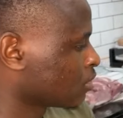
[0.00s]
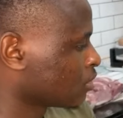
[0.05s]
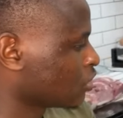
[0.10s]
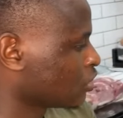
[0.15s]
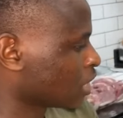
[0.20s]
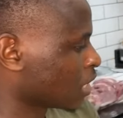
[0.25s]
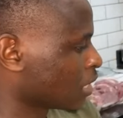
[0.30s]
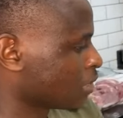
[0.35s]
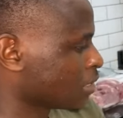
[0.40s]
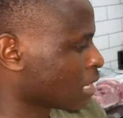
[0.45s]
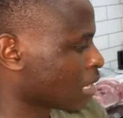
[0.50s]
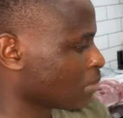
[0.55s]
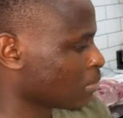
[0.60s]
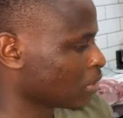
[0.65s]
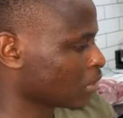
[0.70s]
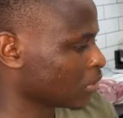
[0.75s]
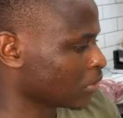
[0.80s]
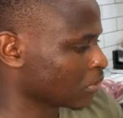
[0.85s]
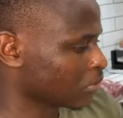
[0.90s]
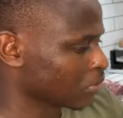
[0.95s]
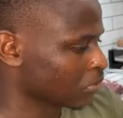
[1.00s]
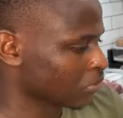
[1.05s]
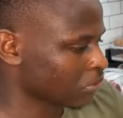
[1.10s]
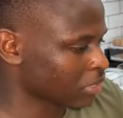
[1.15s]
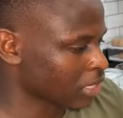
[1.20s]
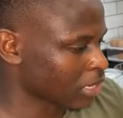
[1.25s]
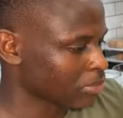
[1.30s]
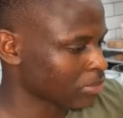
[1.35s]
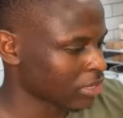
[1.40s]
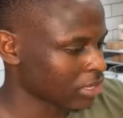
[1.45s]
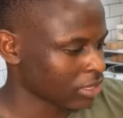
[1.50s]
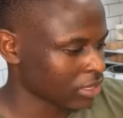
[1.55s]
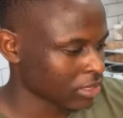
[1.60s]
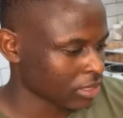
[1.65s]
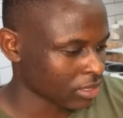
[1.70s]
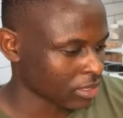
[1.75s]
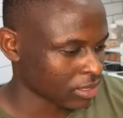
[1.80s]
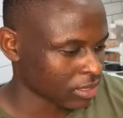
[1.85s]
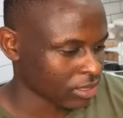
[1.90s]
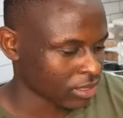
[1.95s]
JW.
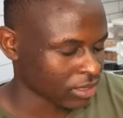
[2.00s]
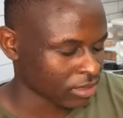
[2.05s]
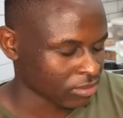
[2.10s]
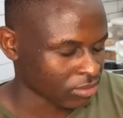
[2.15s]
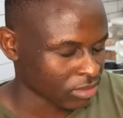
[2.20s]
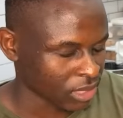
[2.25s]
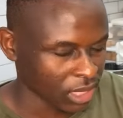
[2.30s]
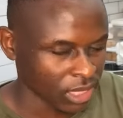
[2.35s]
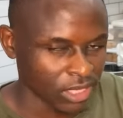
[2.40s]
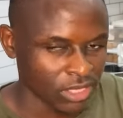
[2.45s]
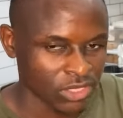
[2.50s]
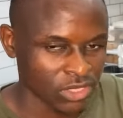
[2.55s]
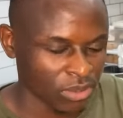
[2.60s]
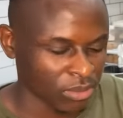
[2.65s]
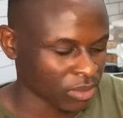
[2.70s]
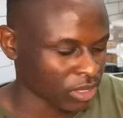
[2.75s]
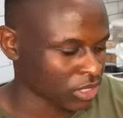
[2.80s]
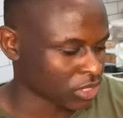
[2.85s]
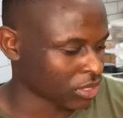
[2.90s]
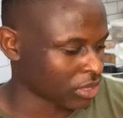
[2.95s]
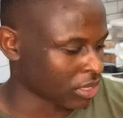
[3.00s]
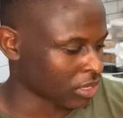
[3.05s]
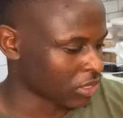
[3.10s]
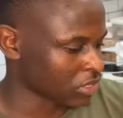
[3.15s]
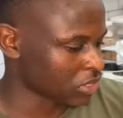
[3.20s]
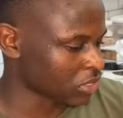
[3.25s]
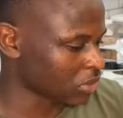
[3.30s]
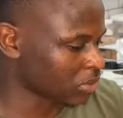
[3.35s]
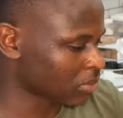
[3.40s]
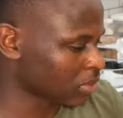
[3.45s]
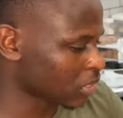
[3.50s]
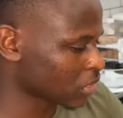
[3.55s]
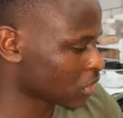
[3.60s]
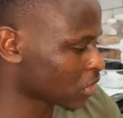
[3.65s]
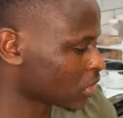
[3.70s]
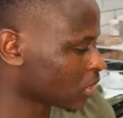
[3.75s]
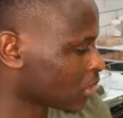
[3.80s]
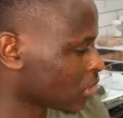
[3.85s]
Yummy. Thank you so much. Thank you so much.